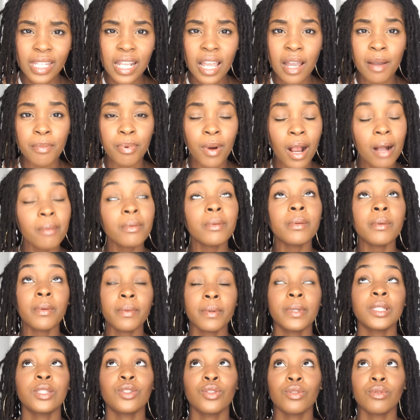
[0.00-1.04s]
I probably
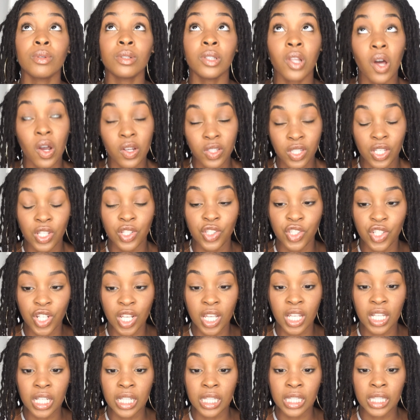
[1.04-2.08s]
went to a
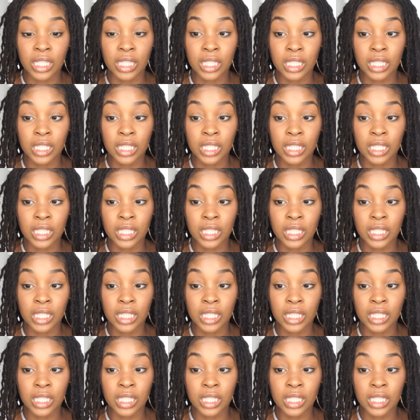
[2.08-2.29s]
loctician